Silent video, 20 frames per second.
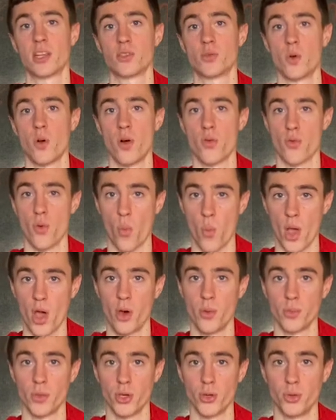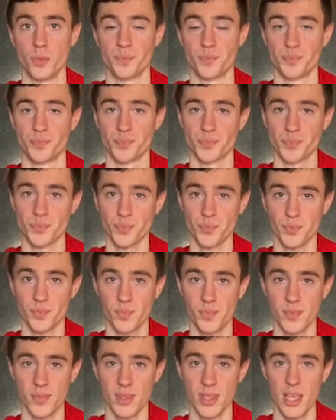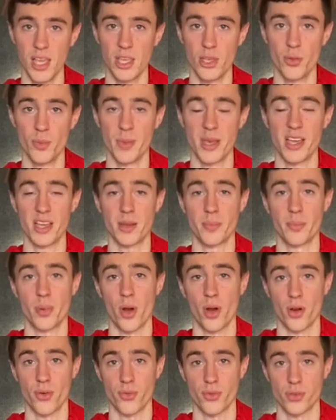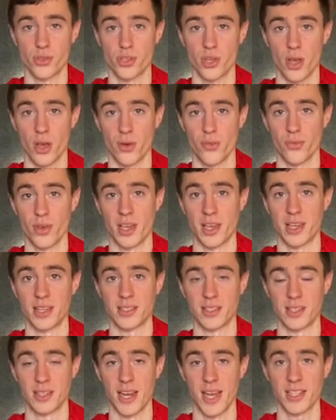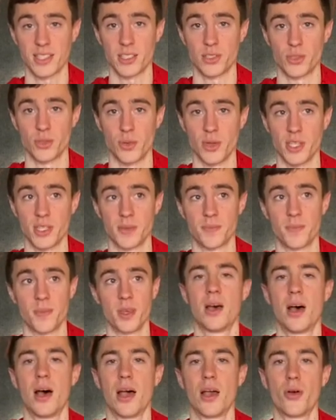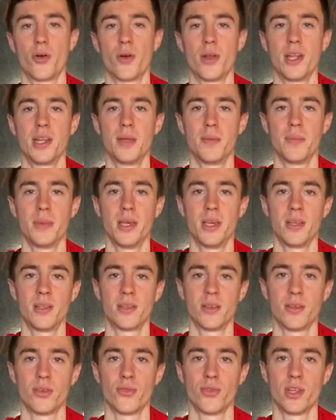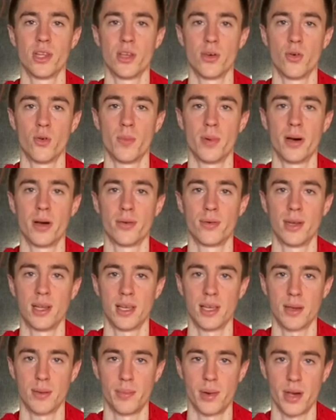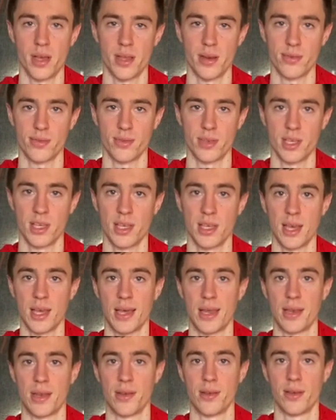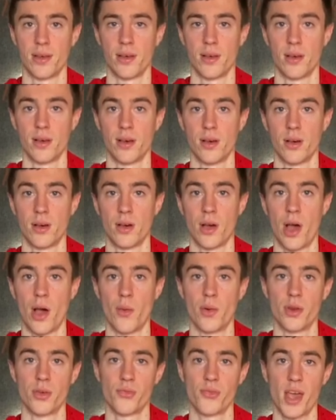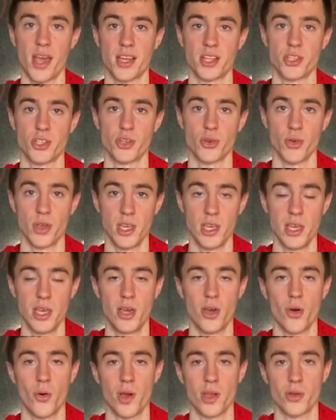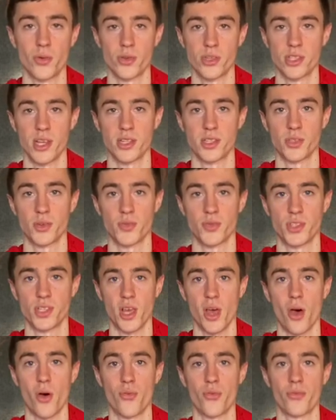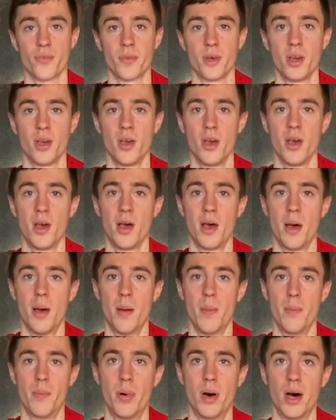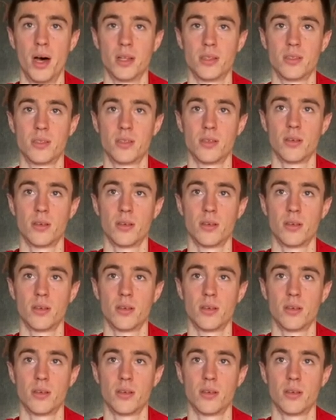to overwhelm you, and you make it a part of yourself and get connected to it. I already made a video about Linga Bhairavi and how it affects your ego and your sense of self, but